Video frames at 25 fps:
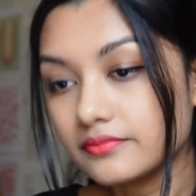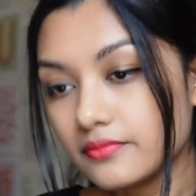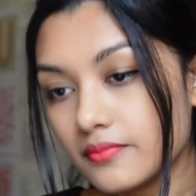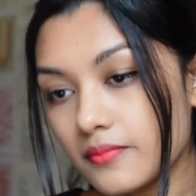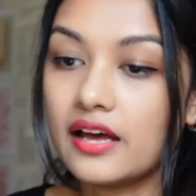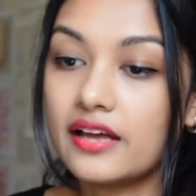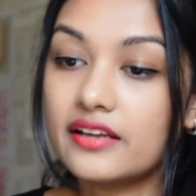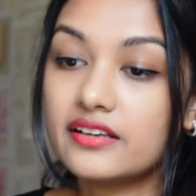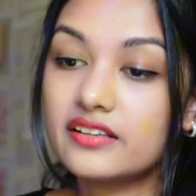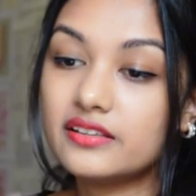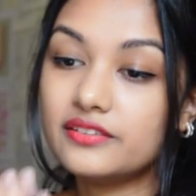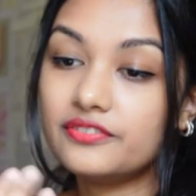
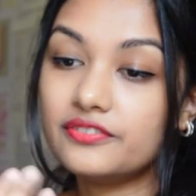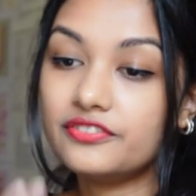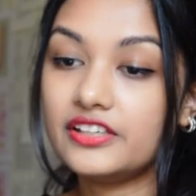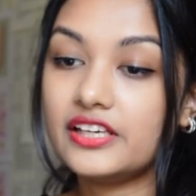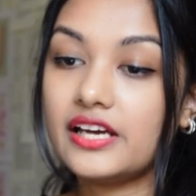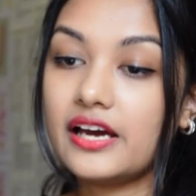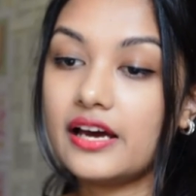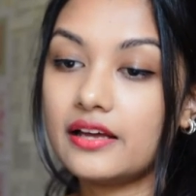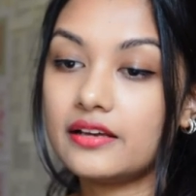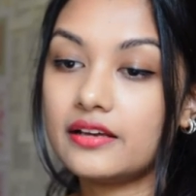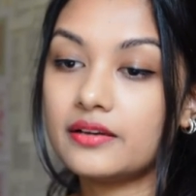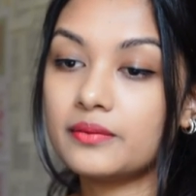And if he
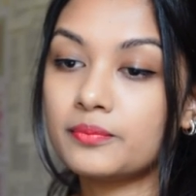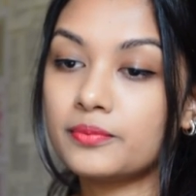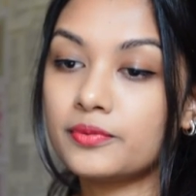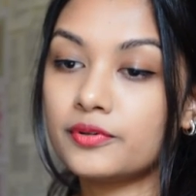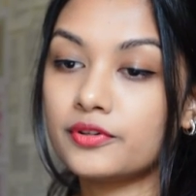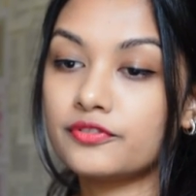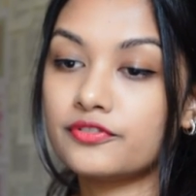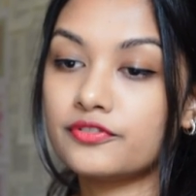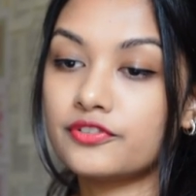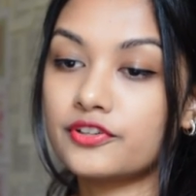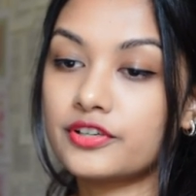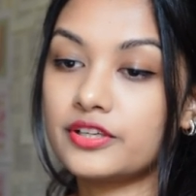had a
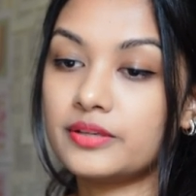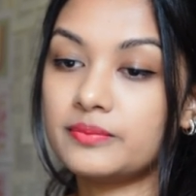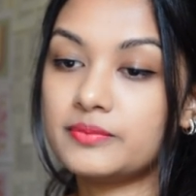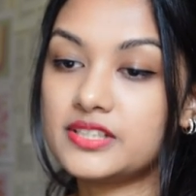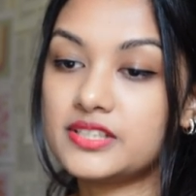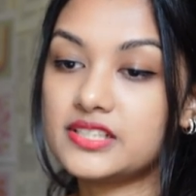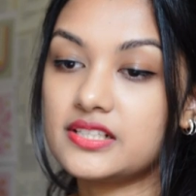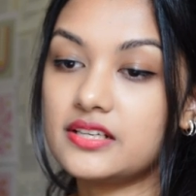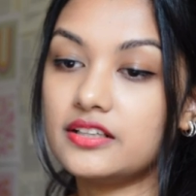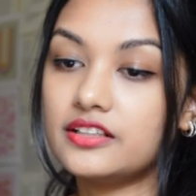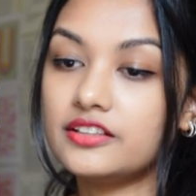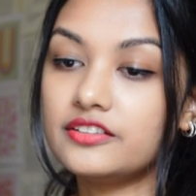book for
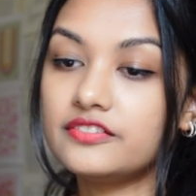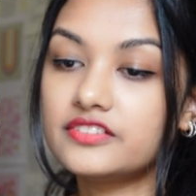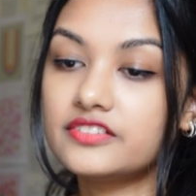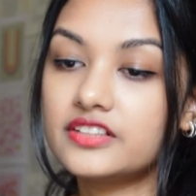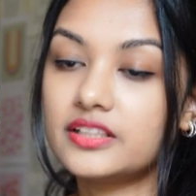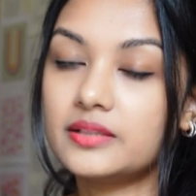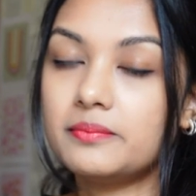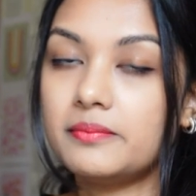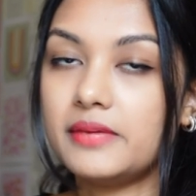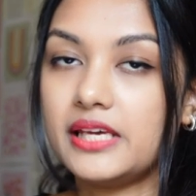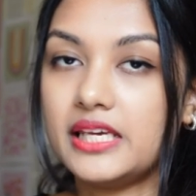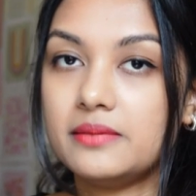himself,
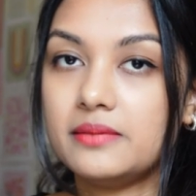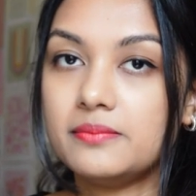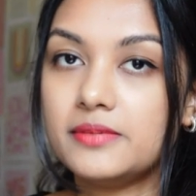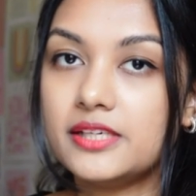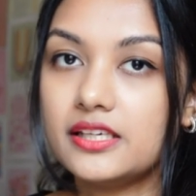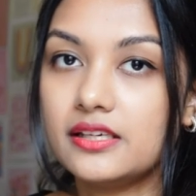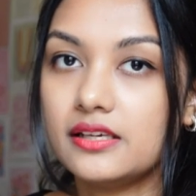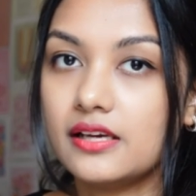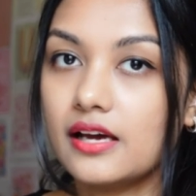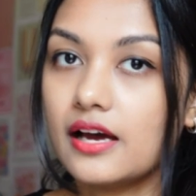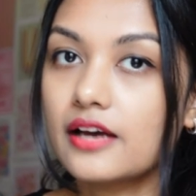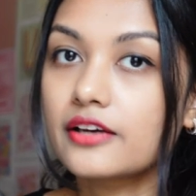then
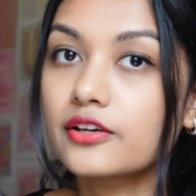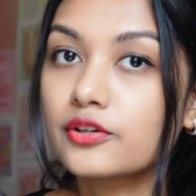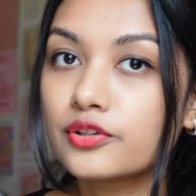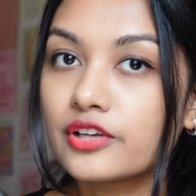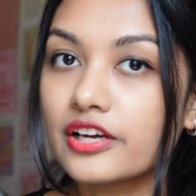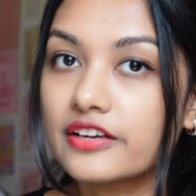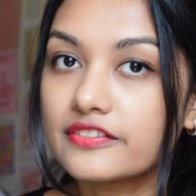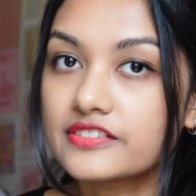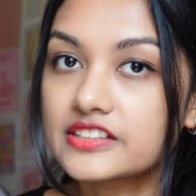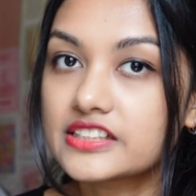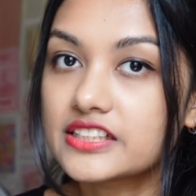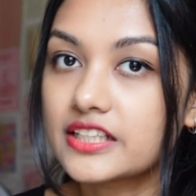maybe I could
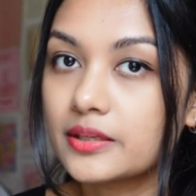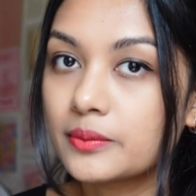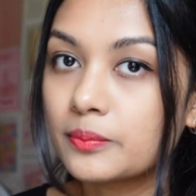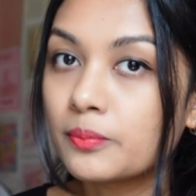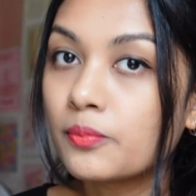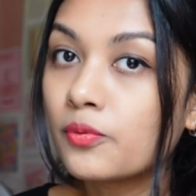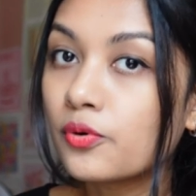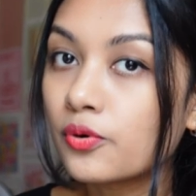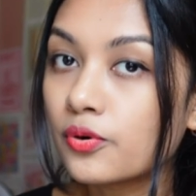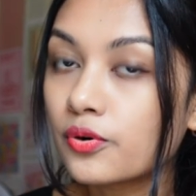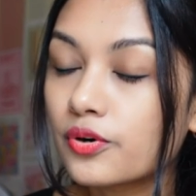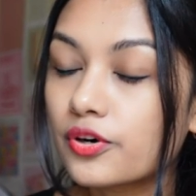have said
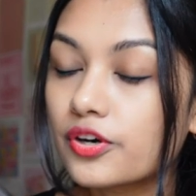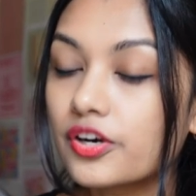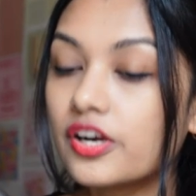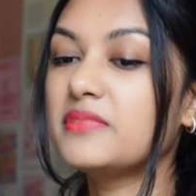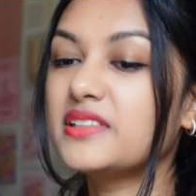more.